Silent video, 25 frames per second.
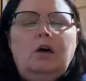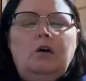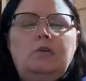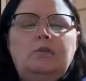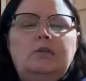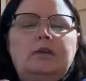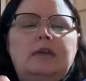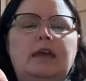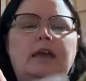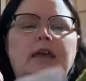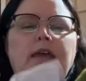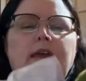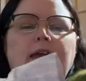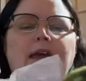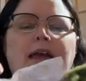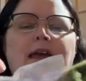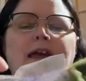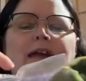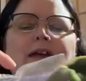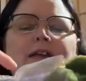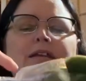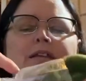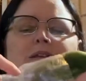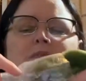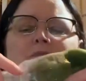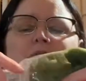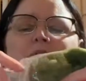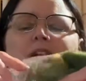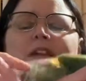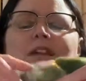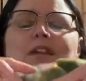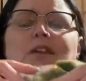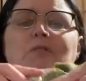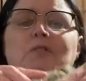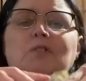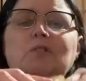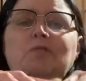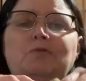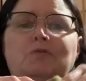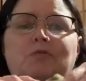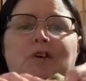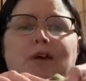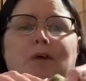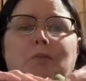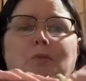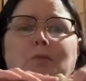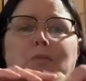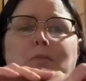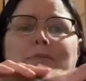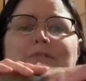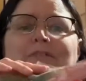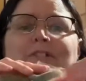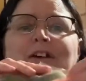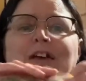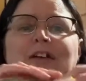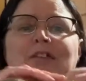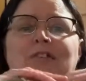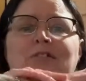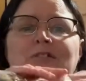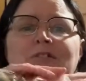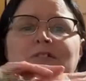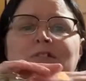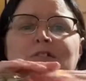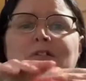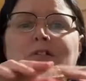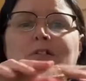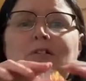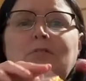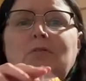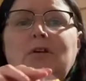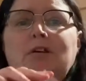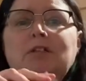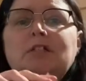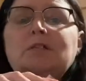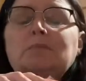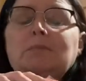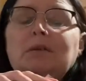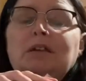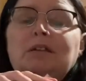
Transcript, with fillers: Okay, and if any of you fiber providers are watching